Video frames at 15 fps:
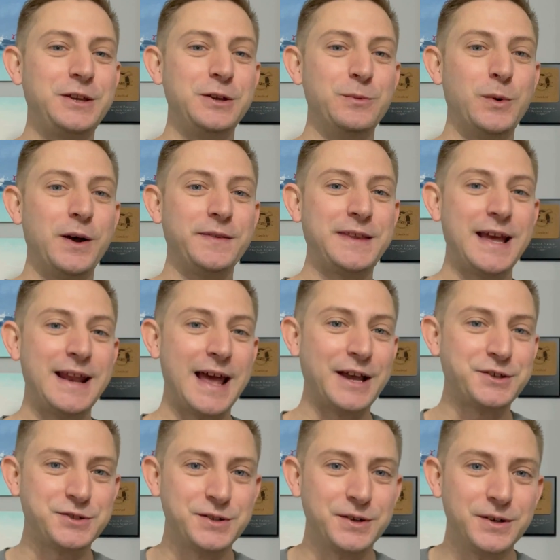You want that
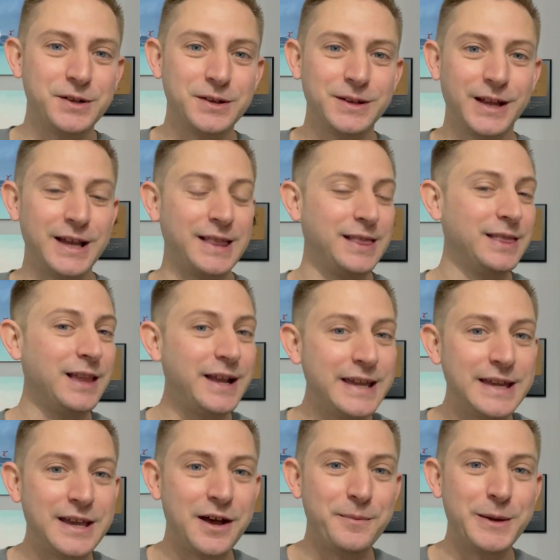extra
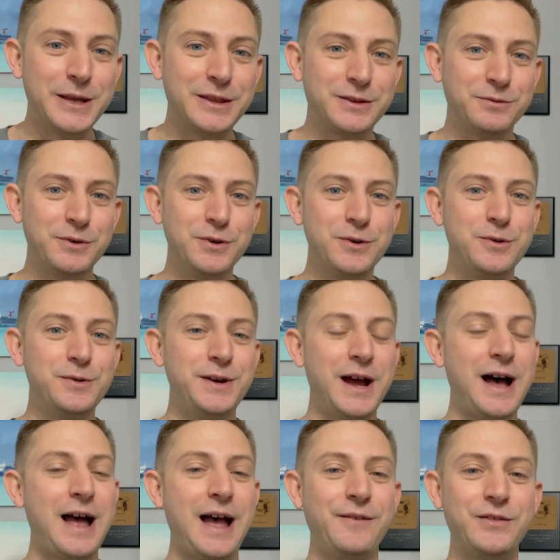light coming through,
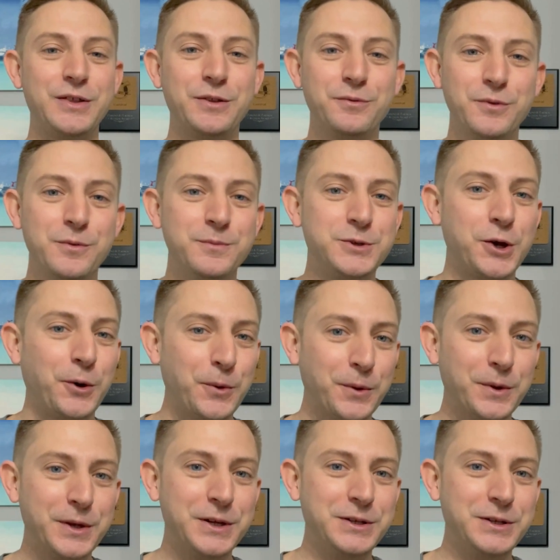not having the room totally